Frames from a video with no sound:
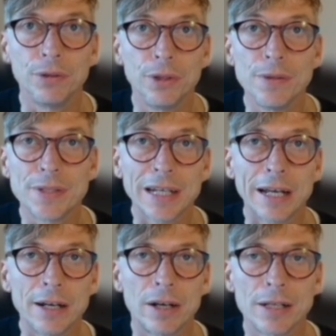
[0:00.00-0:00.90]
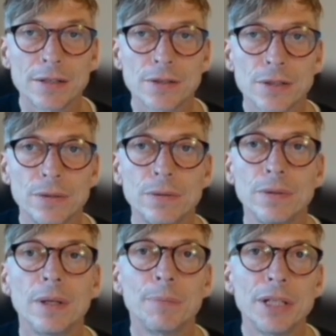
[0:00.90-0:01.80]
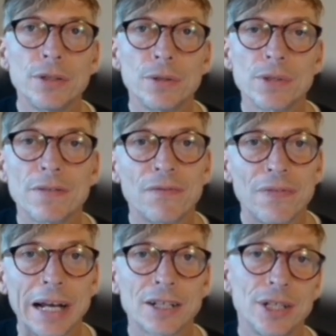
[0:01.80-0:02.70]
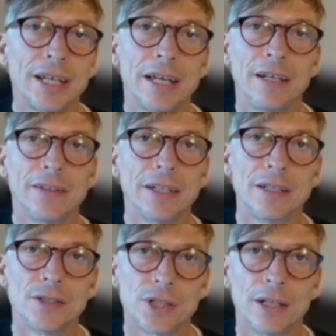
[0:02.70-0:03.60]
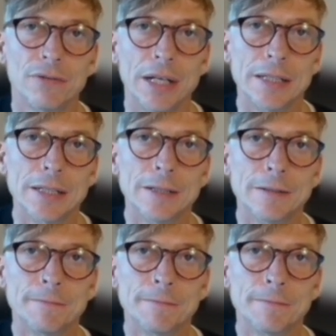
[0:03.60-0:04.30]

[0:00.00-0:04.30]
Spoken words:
using AI as a tool, be sure to fact check anything that's generated.